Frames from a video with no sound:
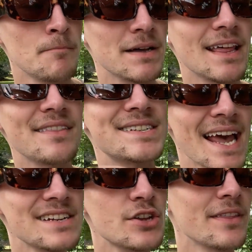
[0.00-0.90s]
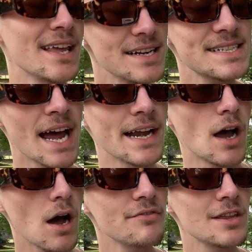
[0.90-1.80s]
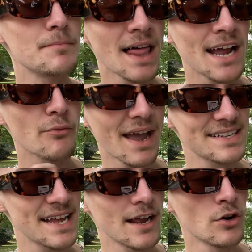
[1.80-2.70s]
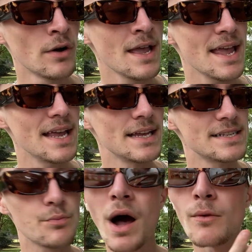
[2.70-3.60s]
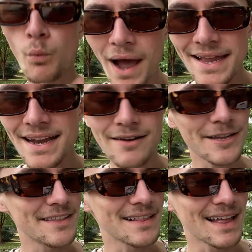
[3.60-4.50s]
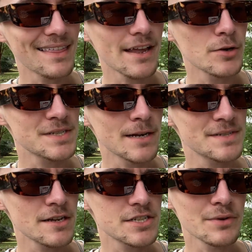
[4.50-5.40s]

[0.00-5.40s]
but then the text on the inside of the black rectangle is, well, white and everything like that, you know what I'm saying?